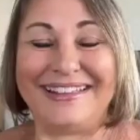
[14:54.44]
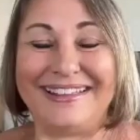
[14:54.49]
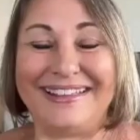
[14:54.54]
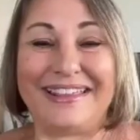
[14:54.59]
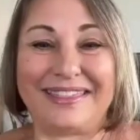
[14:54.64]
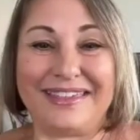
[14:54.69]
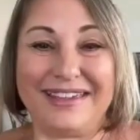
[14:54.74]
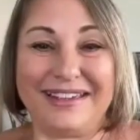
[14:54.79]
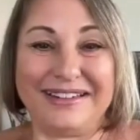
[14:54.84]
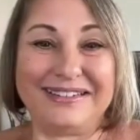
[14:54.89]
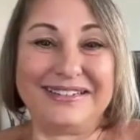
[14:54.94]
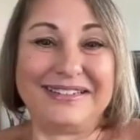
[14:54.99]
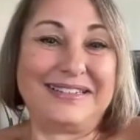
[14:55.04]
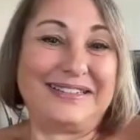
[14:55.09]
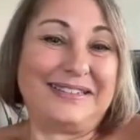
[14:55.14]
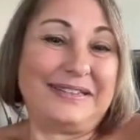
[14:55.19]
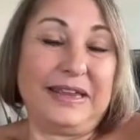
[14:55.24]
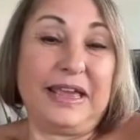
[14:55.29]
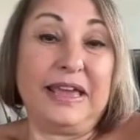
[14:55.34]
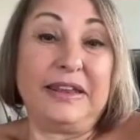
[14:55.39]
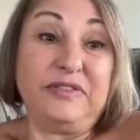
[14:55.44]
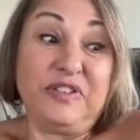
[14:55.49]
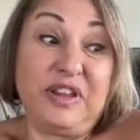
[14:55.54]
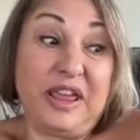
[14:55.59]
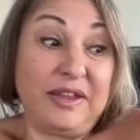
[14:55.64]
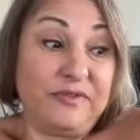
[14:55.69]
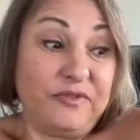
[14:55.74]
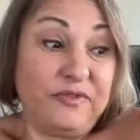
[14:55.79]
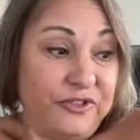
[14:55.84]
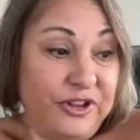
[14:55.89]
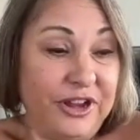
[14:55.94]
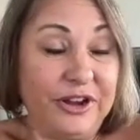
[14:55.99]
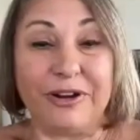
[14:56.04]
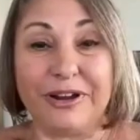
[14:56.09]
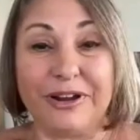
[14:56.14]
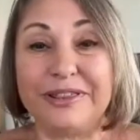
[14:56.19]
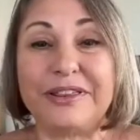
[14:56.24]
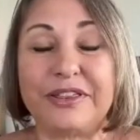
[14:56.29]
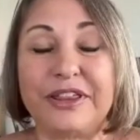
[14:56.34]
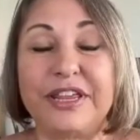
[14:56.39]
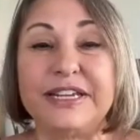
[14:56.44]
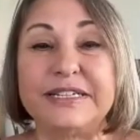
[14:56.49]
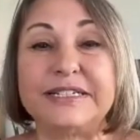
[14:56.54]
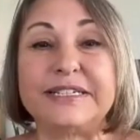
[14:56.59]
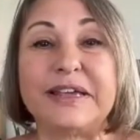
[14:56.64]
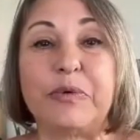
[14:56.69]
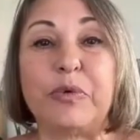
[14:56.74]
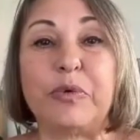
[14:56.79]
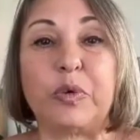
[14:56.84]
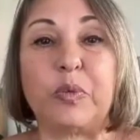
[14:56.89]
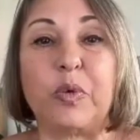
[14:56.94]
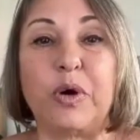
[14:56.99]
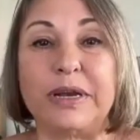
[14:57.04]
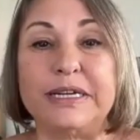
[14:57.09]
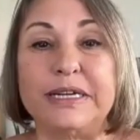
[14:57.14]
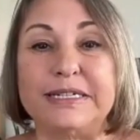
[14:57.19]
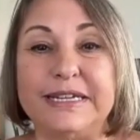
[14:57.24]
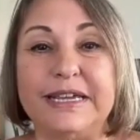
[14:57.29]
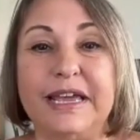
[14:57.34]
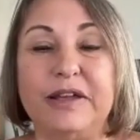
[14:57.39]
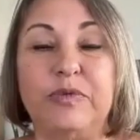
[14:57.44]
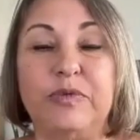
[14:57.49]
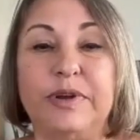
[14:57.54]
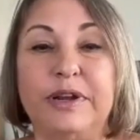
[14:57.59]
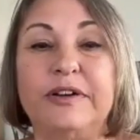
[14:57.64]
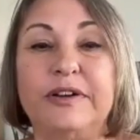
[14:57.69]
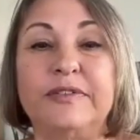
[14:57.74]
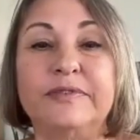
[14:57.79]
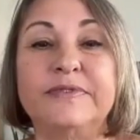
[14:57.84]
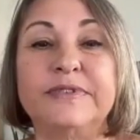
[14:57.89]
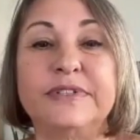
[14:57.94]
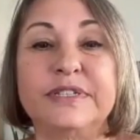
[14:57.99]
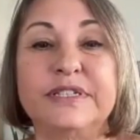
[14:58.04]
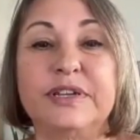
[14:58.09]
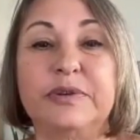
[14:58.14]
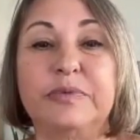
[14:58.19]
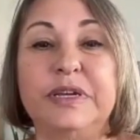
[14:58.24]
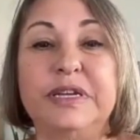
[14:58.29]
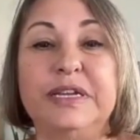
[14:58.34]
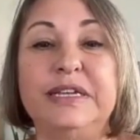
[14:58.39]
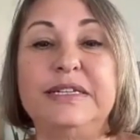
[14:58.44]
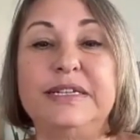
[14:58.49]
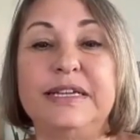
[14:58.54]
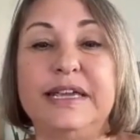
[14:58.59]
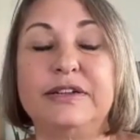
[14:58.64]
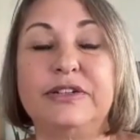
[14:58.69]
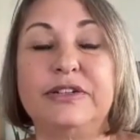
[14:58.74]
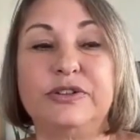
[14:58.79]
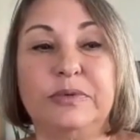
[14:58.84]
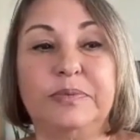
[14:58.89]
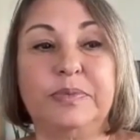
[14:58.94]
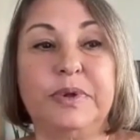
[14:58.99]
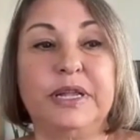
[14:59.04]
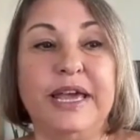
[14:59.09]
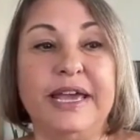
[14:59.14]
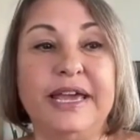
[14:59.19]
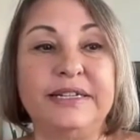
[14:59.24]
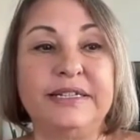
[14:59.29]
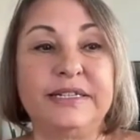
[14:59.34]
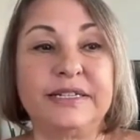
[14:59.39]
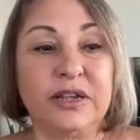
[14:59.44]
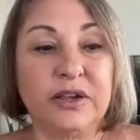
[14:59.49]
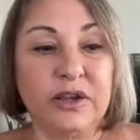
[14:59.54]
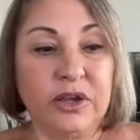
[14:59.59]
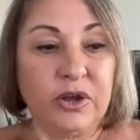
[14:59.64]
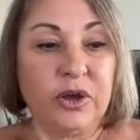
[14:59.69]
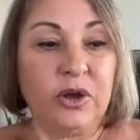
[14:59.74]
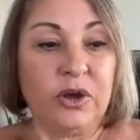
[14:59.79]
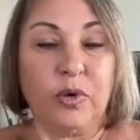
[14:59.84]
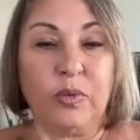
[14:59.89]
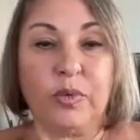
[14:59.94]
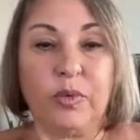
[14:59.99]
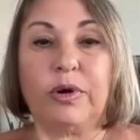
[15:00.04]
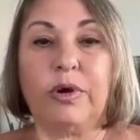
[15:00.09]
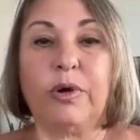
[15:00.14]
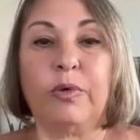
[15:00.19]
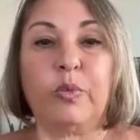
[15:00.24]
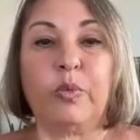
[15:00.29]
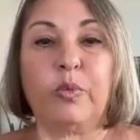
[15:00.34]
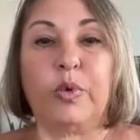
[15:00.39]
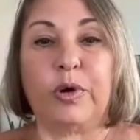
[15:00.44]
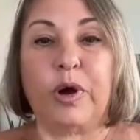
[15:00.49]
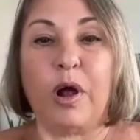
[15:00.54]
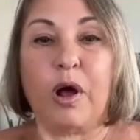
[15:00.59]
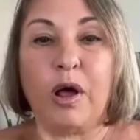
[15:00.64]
things and fear and things that we're wanting to get rid of. So we need to get to a place where we're all